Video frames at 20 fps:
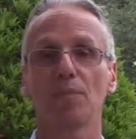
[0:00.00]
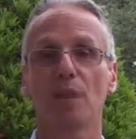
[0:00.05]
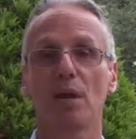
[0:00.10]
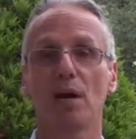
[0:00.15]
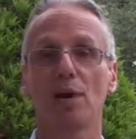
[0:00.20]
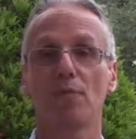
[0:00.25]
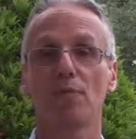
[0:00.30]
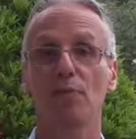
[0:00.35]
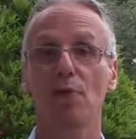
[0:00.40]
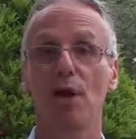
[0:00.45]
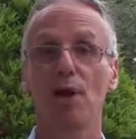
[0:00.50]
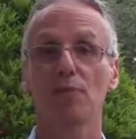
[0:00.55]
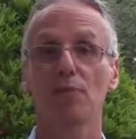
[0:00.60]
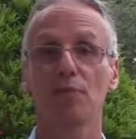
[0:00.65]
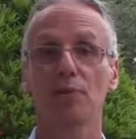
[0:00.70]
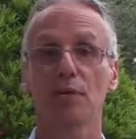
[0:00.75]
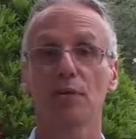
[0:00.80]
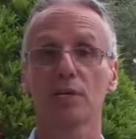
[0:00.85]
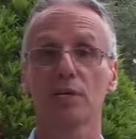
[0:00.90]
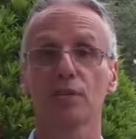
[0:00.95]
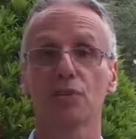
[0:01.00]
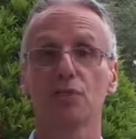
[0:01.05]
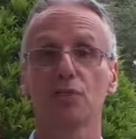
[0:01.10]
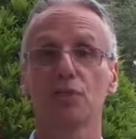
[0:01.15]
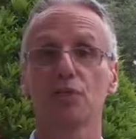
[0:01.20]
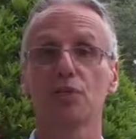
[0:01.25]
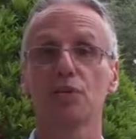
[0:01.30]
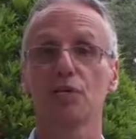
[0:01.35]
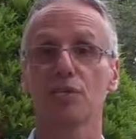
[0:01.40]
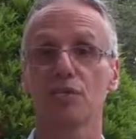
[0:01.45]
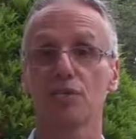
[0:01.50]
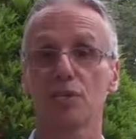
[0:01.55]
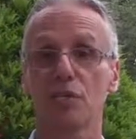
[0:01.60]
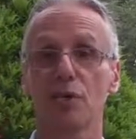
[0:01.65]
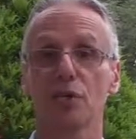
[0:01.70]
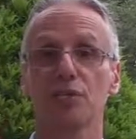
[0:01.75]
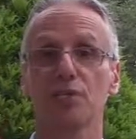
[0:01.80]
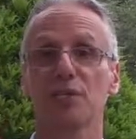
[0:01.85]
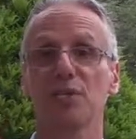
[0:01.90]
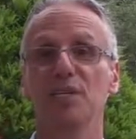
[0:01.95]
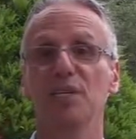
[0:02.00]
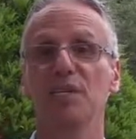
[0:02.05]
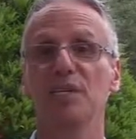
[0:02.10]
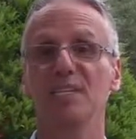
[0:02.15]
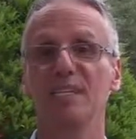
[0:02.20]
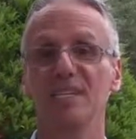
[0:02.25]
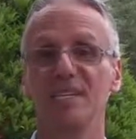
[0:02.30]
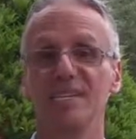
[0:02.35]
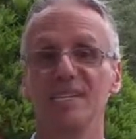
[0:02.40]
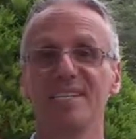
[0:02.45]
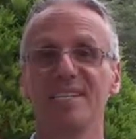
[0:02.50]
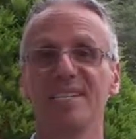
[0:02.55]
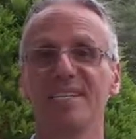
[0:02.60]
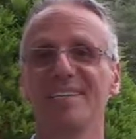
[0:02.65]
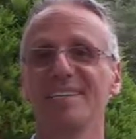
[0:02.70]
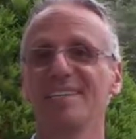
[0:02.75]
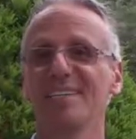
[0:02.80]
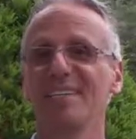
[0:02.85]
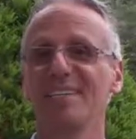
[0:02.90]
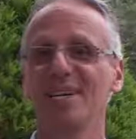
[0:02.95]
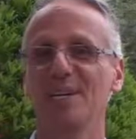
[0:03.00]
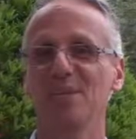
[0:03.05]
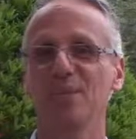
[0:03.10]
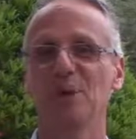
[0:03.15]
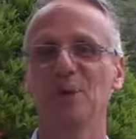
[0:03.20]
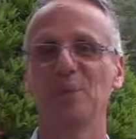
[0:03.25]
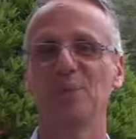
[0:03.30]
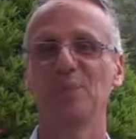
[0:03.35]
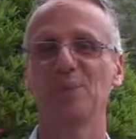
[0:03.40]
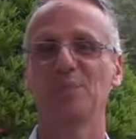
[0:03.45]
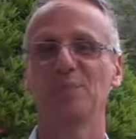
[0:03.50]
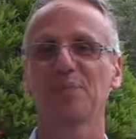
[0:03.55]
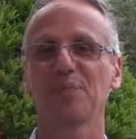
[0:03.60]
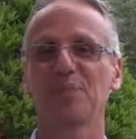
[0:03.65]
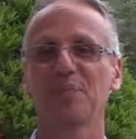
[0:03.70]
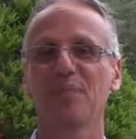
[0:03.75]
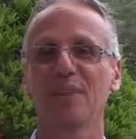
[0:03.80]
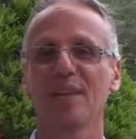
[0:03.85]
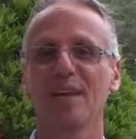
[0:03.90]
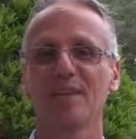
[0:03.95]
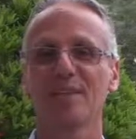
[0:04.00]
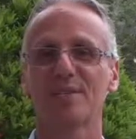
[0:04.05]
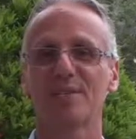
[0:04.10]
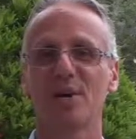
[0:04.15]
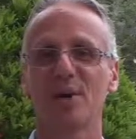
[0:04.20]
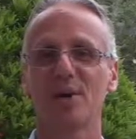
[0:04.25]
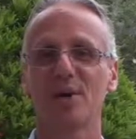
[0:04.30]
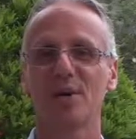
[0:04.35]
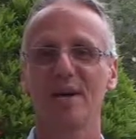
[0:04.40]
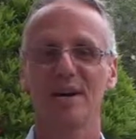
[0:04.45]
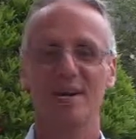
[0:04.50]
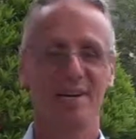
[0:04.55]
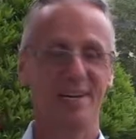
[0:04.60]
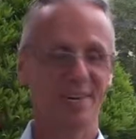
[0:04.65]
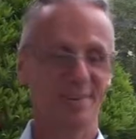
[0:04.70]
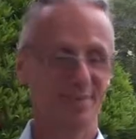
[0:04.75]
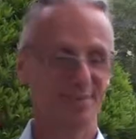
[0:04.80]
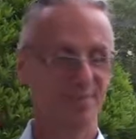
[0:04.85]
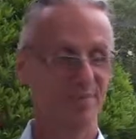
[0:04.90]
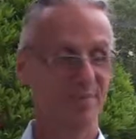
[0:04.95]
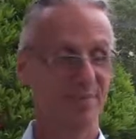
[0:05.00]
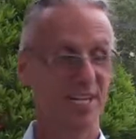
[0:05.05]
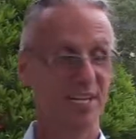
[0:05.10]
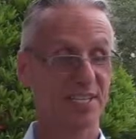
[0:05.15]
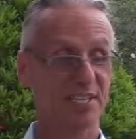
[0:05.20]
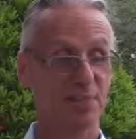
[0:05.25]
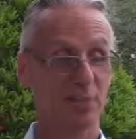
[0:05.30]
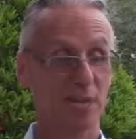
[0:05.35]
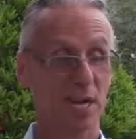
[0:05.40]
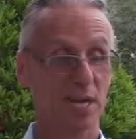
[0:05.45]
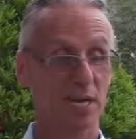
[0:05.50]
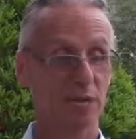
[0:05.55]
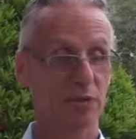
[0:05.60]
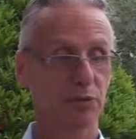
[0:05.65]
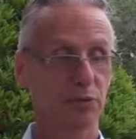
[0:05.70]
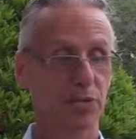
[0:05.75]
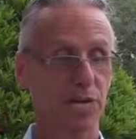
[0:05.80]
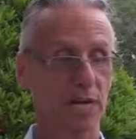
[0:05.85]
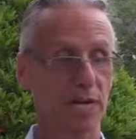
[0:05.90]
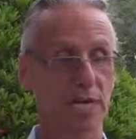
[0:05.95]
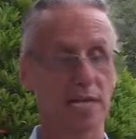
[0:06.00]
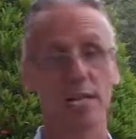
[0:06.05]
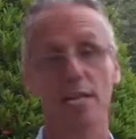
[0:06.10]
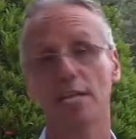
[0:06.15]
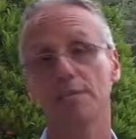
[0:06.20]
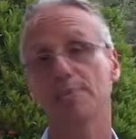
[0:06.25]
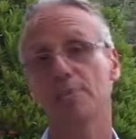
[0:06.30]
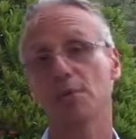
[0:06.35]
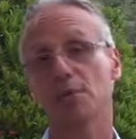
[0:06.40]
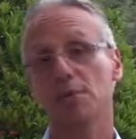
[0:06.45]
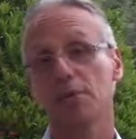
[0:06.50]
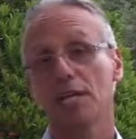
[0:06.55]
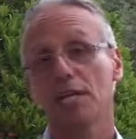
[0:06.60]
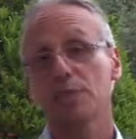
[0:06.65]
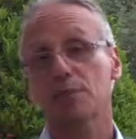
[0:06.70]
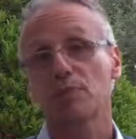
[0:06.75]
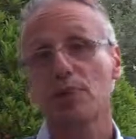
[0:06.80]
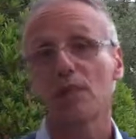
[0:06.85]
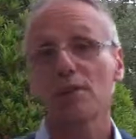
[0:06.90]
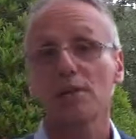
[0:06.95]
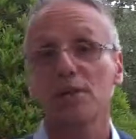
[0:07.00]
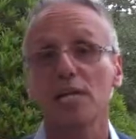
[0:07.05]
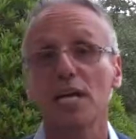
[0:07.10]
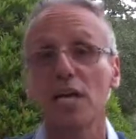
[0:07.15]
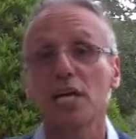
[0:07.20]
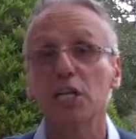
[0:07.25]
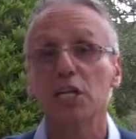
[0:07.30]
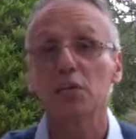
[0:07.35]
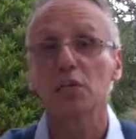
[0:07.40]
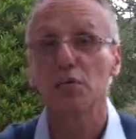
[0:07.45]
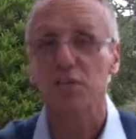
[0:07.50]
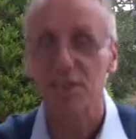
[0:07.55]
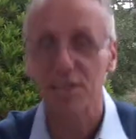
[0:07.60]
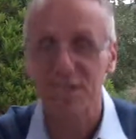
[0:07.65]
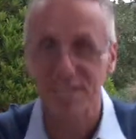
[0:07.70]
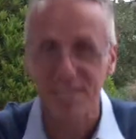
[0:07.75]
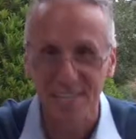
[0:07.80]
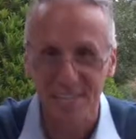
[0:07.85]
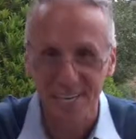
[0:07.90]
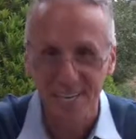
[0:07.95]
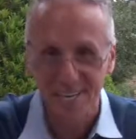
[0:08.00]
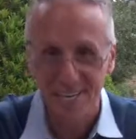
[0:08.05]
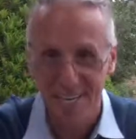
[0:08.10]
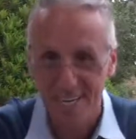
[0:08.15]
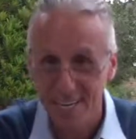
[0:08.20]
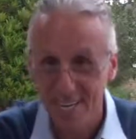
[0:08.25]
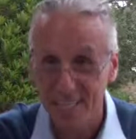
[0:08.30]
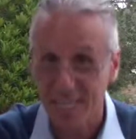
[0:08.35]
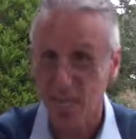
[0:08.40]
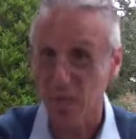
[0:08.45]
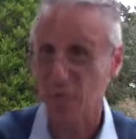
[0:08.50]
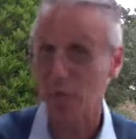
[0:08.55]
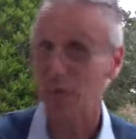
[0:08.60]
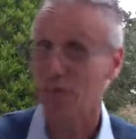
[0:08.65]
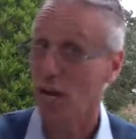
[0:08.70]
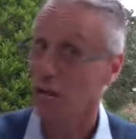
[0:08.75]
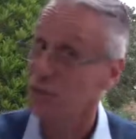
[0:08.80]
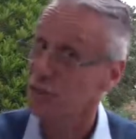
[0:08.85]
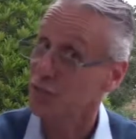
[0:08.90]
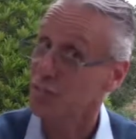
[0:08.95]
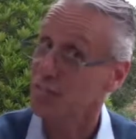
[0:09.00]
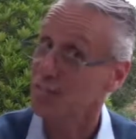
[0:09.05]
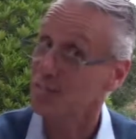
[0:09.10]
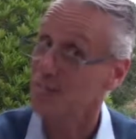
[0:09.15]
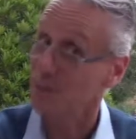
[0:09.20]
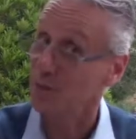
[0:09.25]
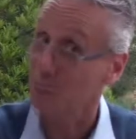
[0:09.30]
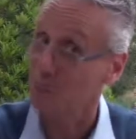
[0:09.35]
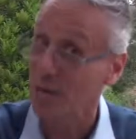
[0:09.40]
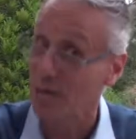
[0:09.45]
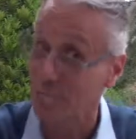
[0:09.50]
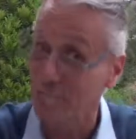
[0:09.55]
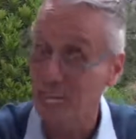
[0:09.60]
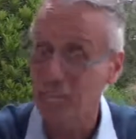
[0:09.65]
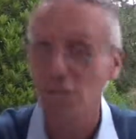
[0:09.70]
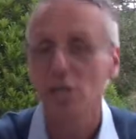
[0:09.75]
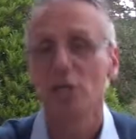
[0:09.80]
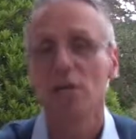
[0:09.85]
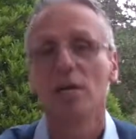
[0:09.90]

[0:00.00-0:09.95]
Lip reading: 5 years, which is not easy at all. So that's what I learned today. And last but not least, one thing that I need to fix, and I kind of touched it already,